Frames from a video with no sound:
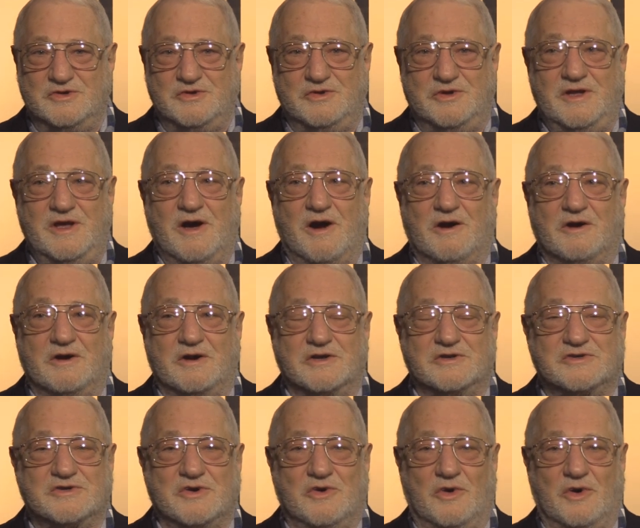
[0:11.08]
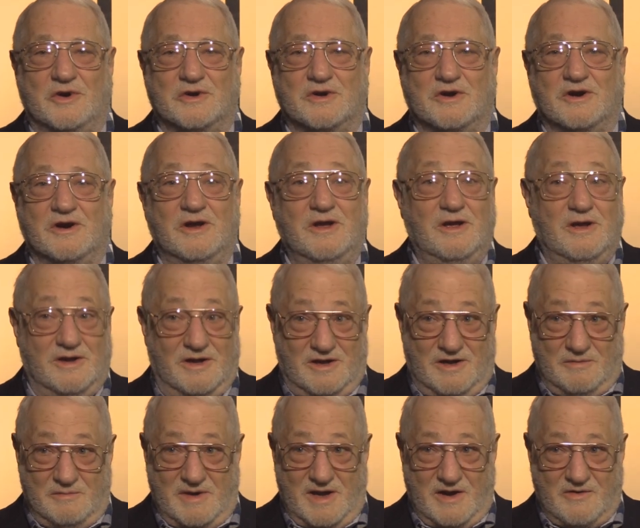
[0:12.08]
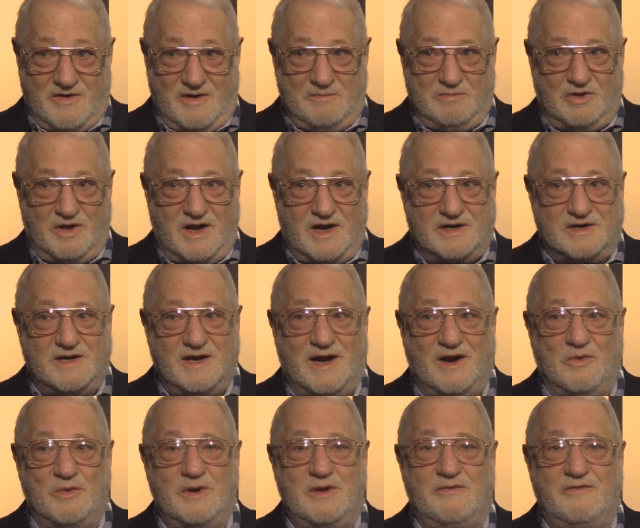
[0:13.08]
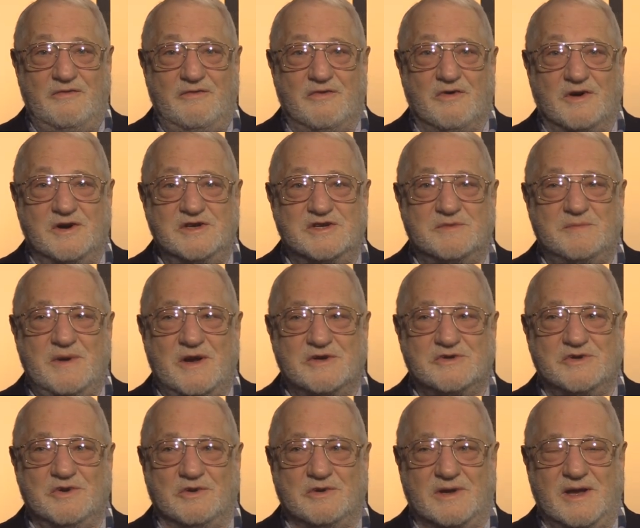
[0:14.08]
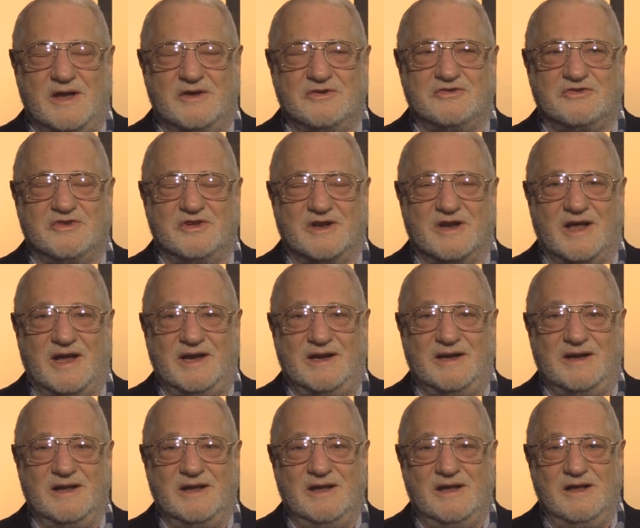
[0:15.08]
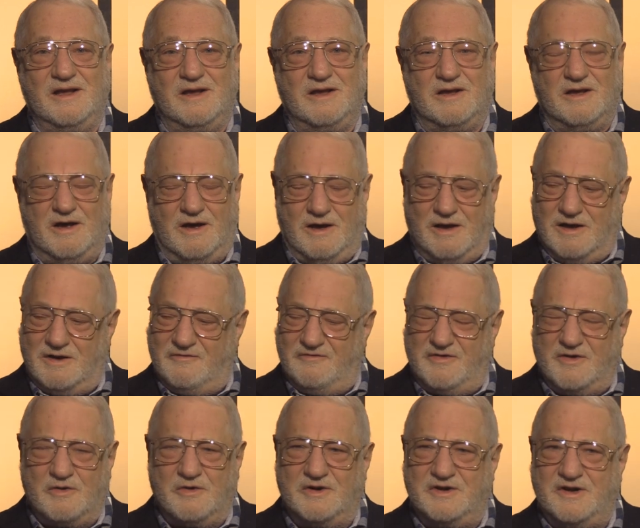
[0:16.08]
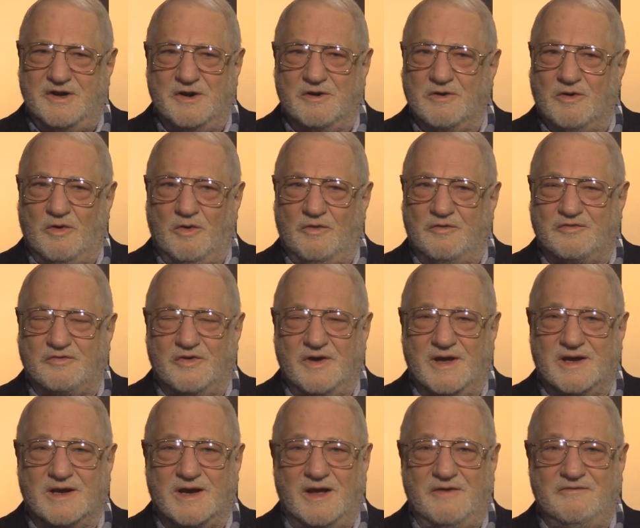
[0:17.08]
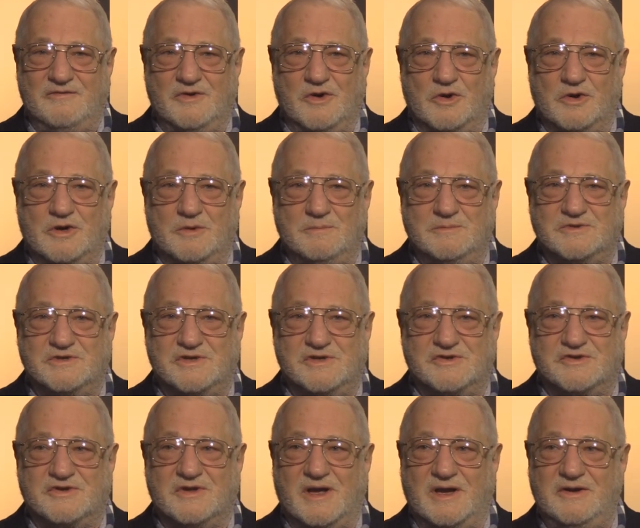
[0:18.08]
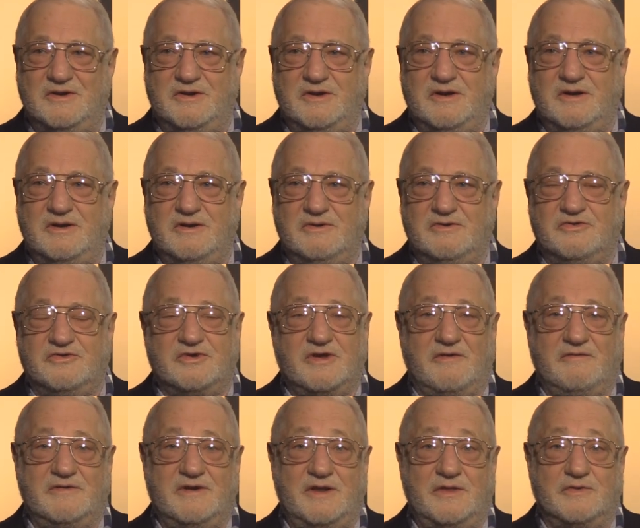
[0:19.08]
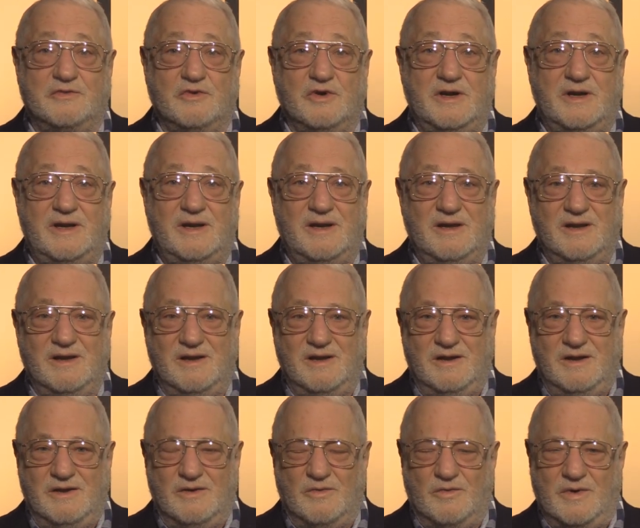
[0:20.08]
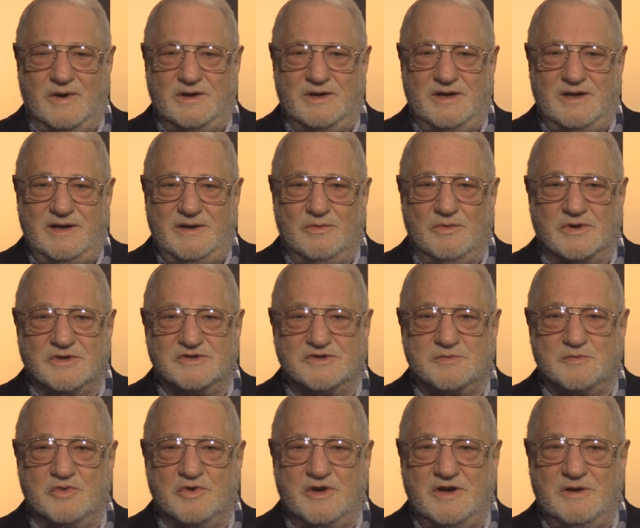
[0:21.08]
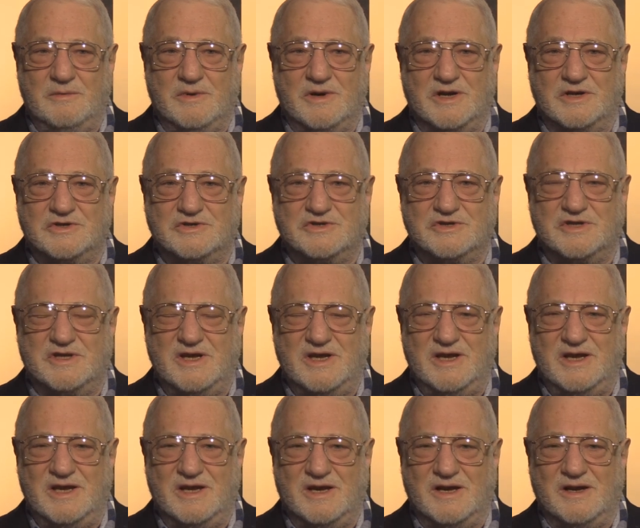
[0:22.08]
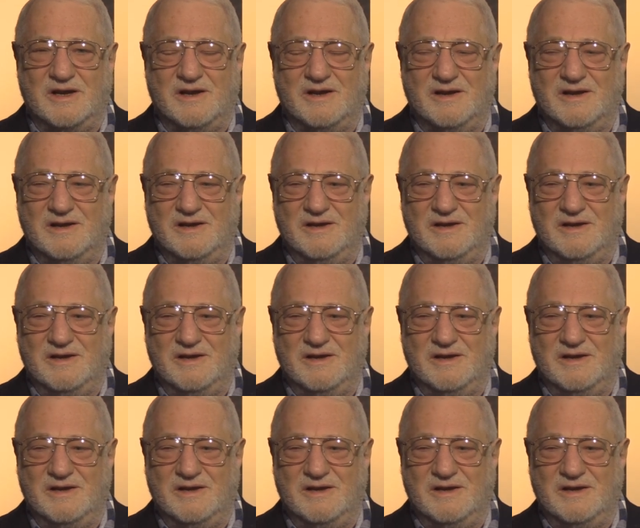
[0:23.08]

to the Artist Corner. I'm Harry Platcow. We have a very special guest tonight, a very dear old friend. I've known him since 1973 when he was pretty much the,